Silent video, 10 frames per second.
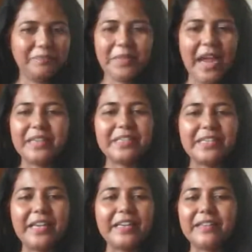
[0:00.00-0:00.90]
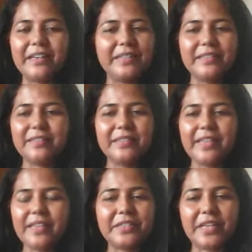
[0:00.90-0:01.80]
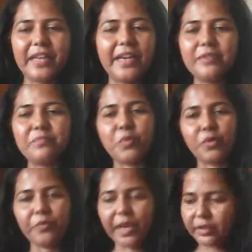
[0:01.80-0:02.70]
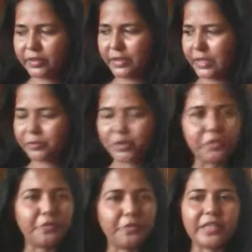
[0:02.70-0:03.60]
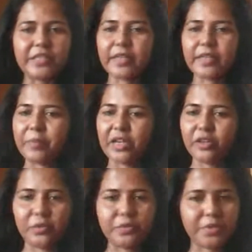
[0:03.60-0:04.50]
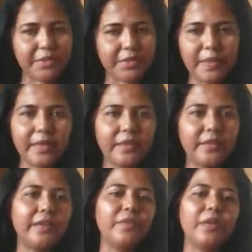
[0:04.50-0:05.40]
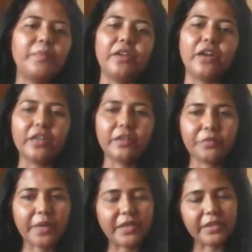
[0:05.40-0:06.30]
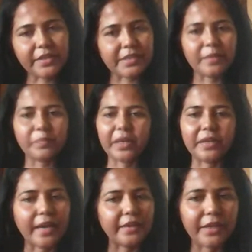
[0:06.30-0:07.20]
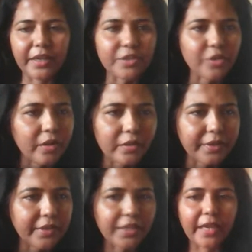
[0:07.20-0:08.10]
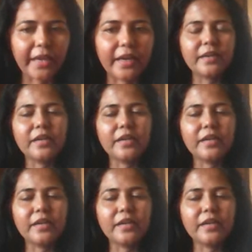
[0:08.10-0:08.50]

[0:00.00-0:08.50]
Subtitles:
I see it's again moving, the two fields coming closer. There will be a lot of interdisciplinarity is already there.